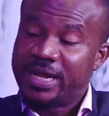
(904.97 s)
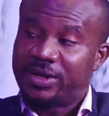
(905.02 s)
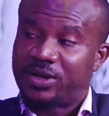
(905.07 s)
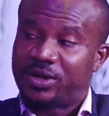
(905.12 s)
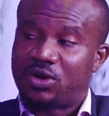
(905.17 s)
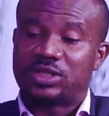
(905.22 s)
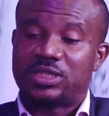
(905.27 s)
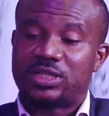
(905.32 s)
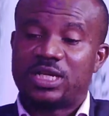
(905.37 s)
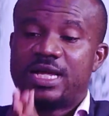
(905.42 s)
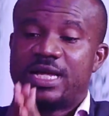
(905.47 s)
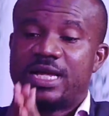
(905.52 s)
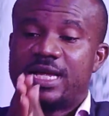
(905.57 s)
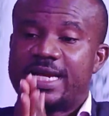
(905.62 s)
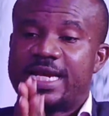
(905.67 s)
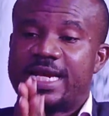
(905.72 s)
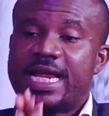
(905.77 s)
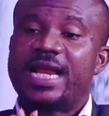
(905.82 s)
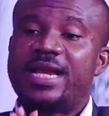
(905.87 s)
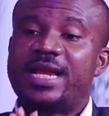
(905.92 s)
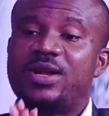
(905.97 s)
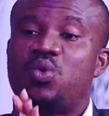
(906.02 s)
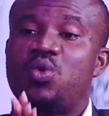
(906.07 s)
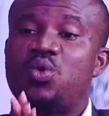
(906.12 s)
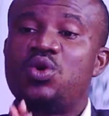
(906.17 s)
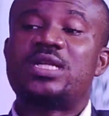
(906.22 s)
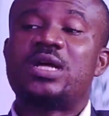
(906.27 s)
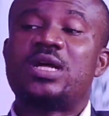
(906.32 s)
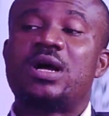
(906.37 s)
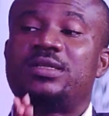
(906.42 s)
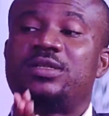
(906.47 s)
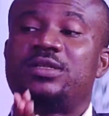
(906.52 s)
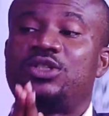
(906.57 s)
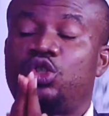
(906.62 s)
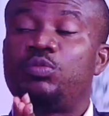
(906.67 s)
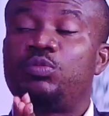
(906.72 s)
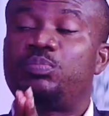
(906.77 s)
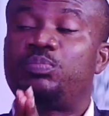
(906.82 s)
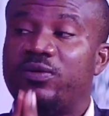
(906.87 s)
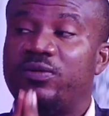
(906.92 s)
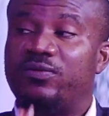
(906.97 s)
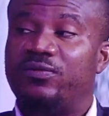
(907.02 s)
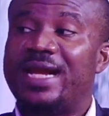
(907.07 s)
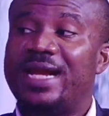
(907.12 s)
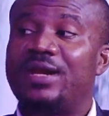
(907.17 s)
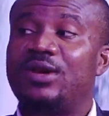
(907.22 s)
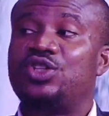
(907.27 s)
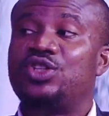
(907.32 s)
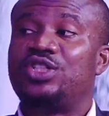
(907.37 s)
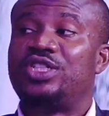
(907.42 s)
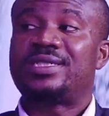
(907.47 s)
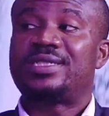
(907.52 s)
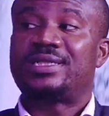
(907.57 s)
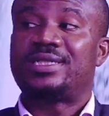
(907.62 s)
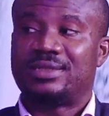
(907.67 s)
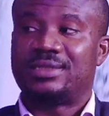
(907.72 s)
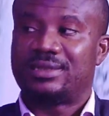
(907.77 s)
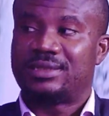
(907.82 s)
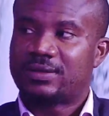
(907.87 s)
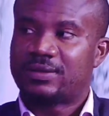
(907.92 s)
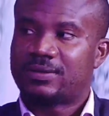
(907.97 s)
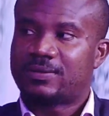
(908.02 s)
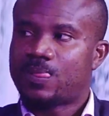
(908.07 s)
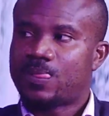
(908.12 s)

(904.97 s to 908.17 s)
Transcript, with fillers: because they are the ones that should provide logistics. Mm.